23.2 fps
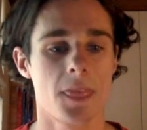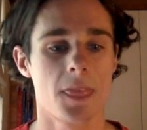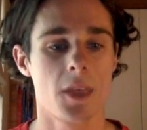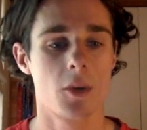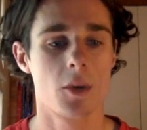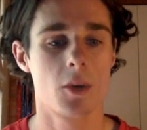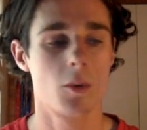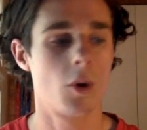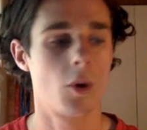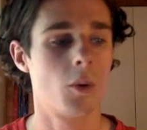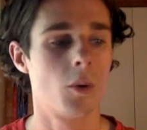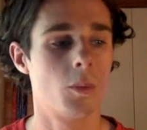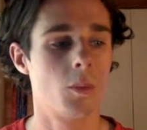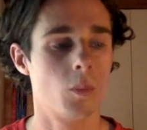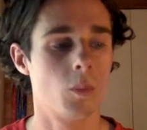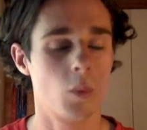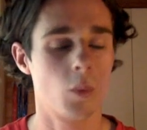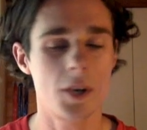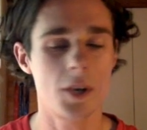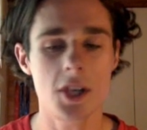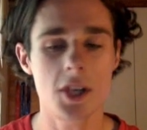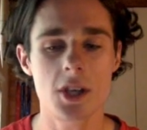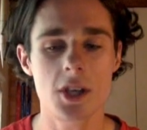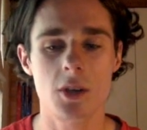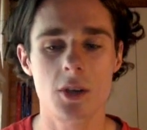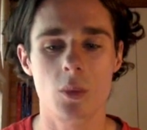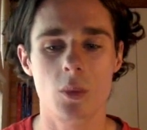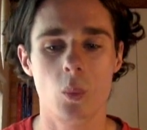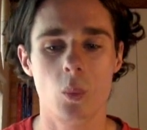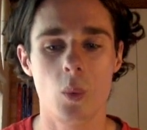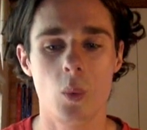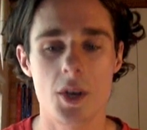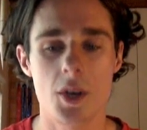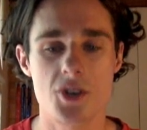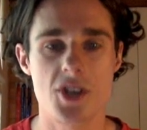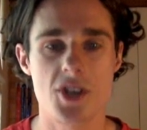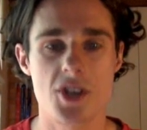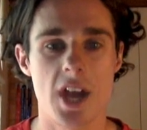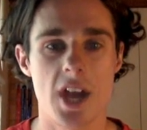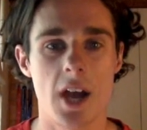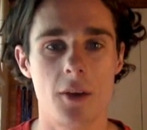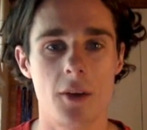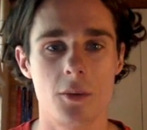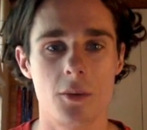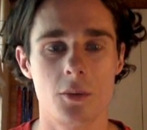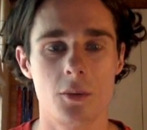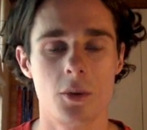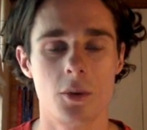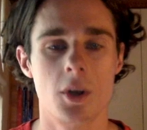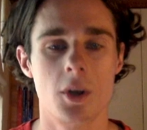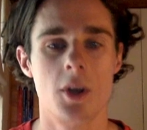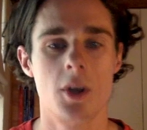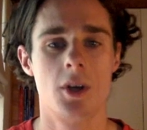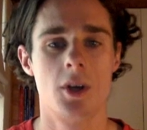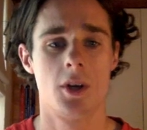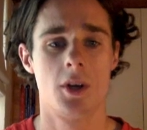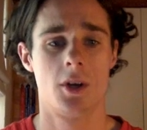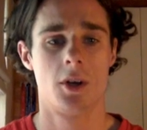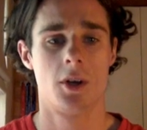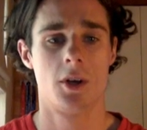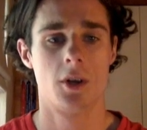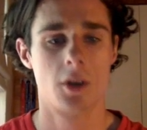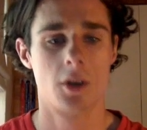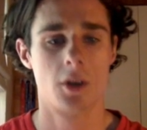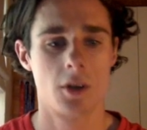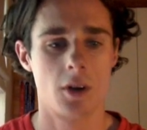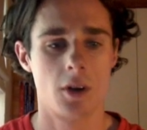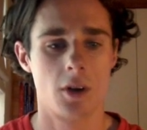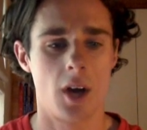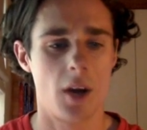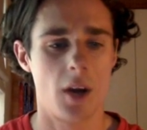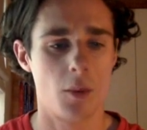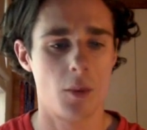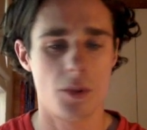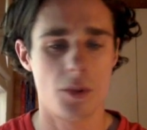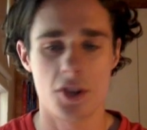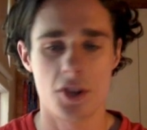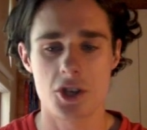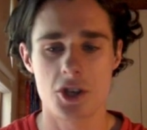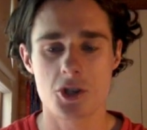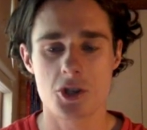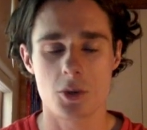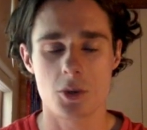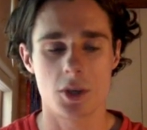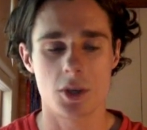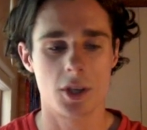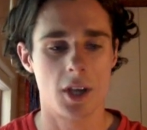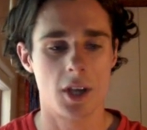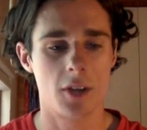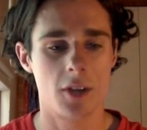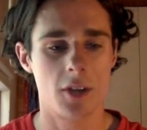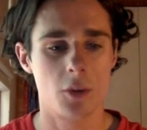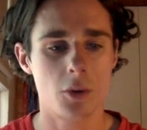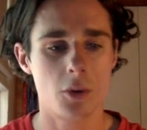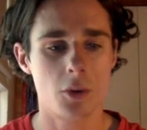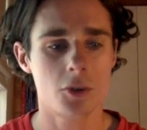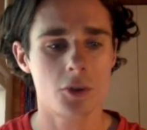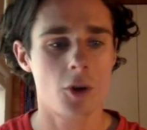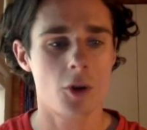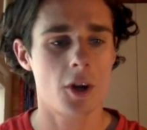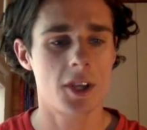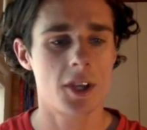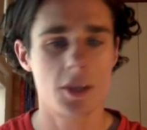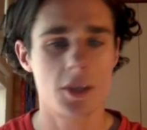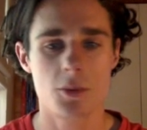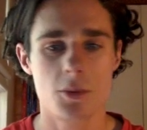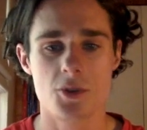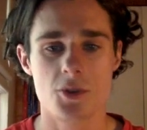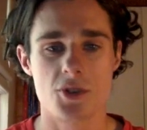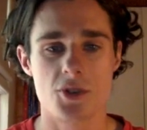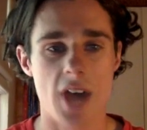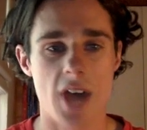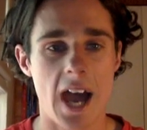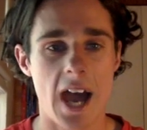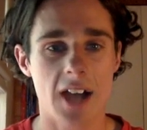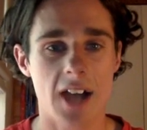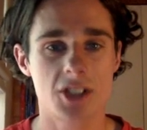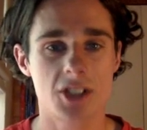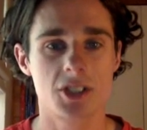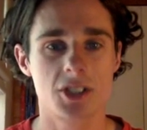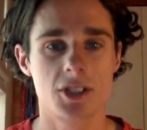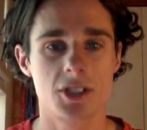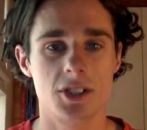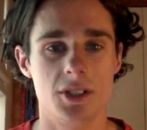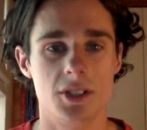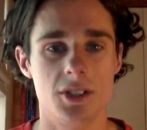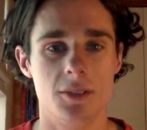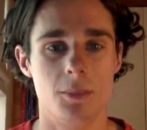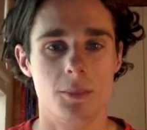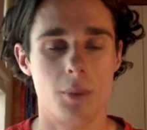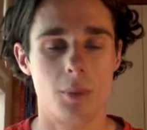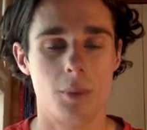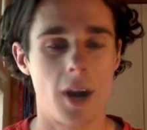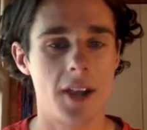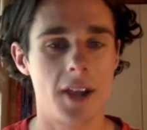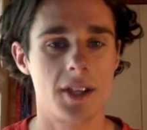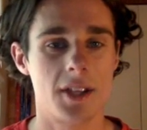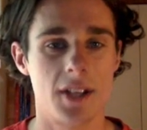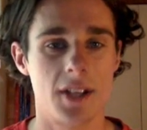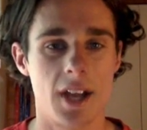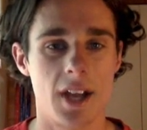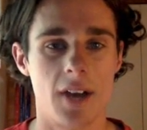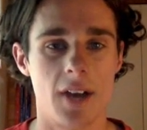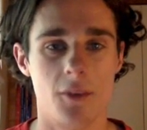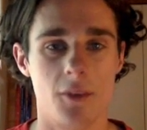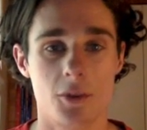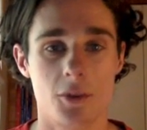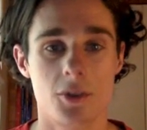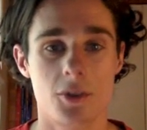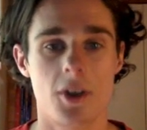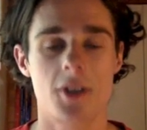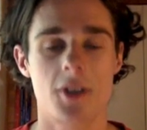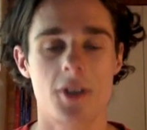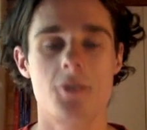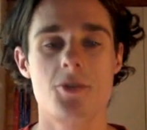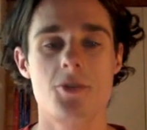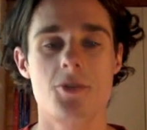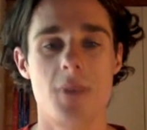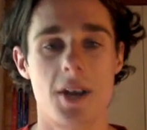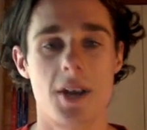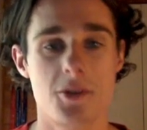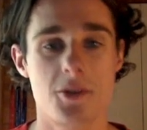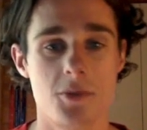well, when he went down with injury, it looked like he was actually breaking out. It looked like he was about to